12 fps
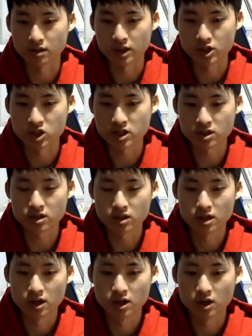Like
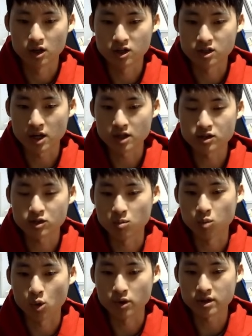her stun is so
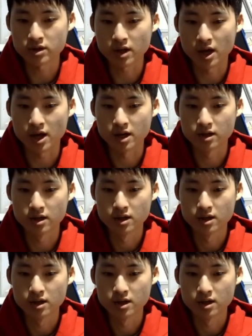important, and